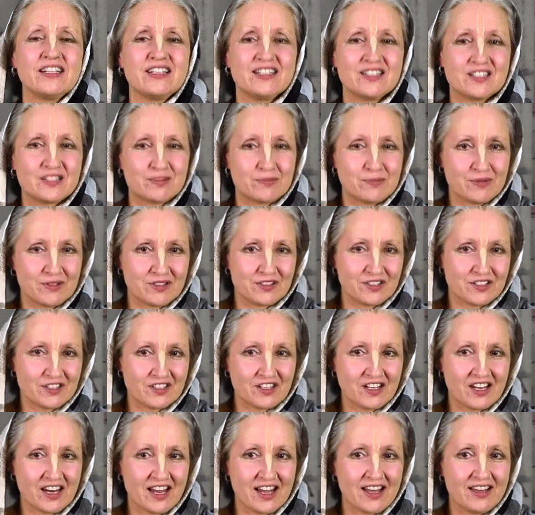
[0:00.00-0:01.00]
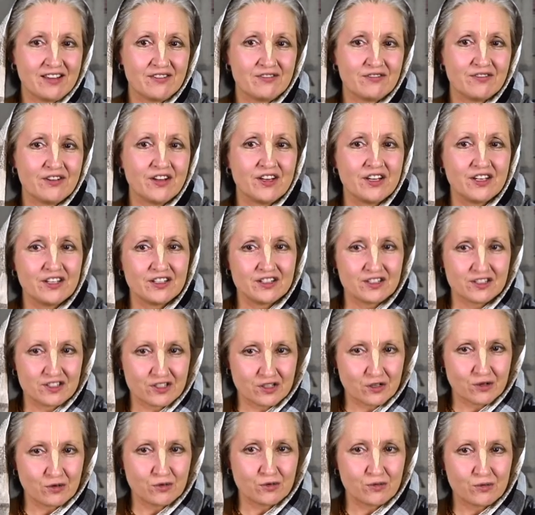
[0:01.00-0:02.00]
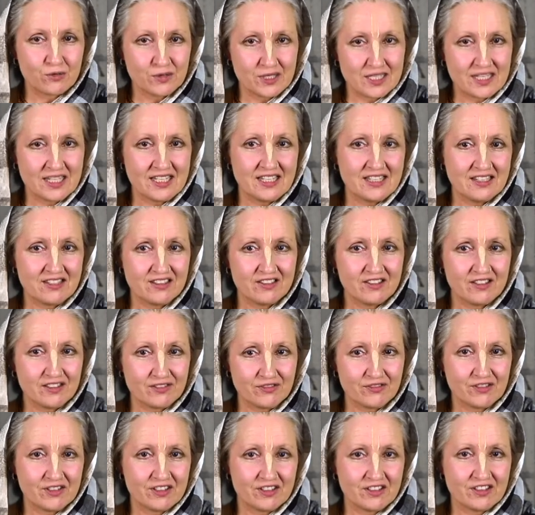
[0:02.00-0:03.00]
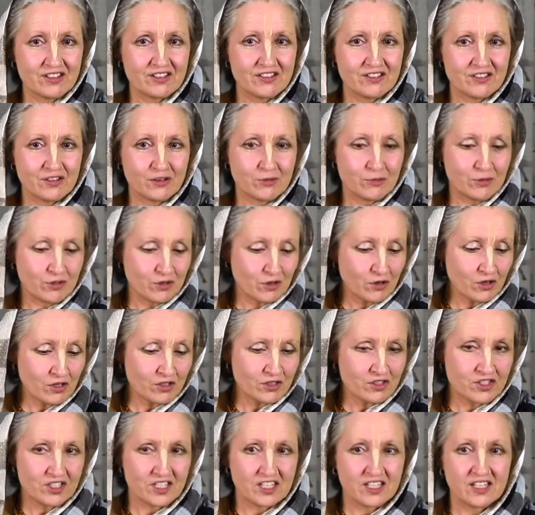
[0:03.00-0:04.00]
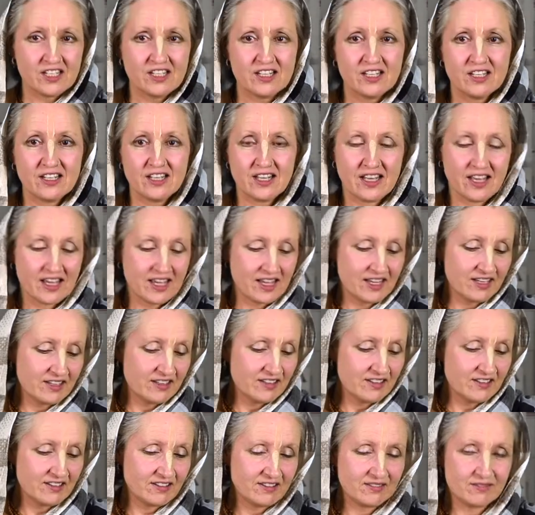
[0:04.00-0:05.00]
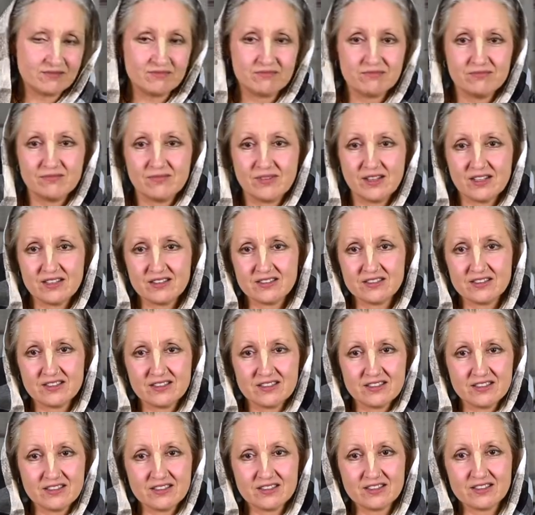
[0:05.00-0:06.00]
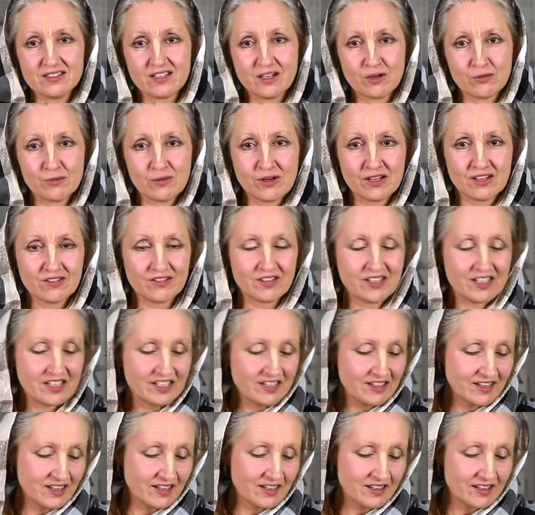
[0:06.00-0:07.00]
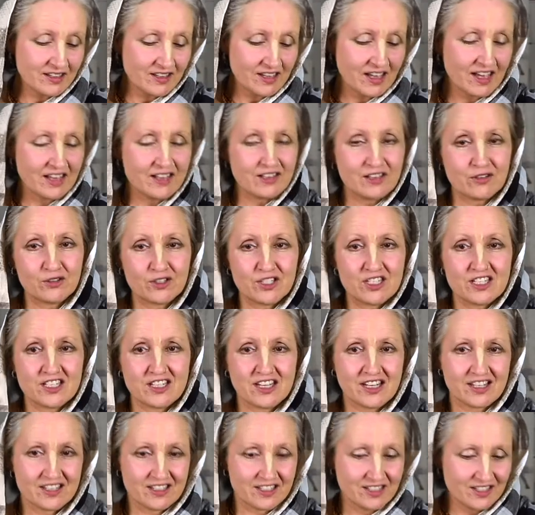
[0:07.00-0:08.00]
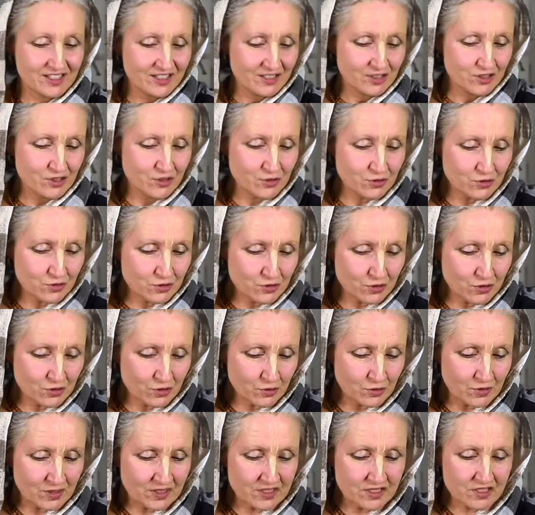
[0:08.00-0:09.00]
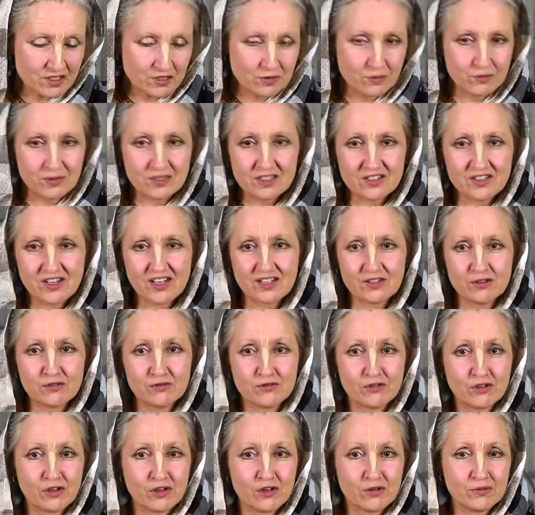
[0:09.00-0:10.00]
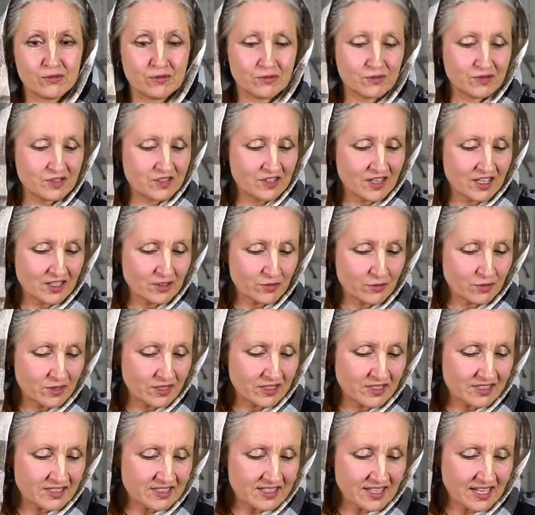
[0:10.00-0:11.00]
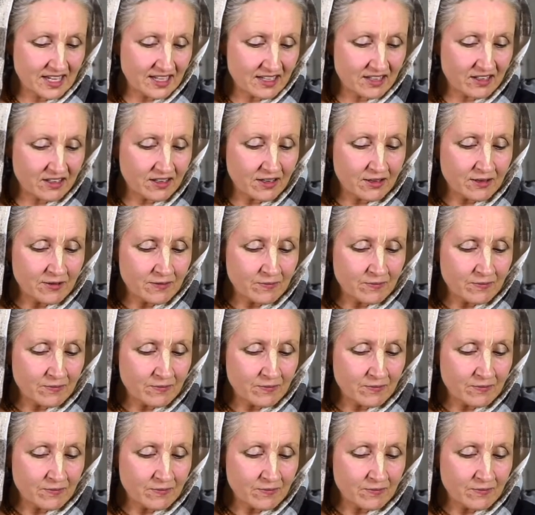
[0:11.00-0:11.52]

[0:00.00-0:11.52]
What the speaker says: in spiritual life, so we need a different terminology. And yes, this is how Bhagavad-gita, Krishna, choose to do it, so we try to follow and we try to understand.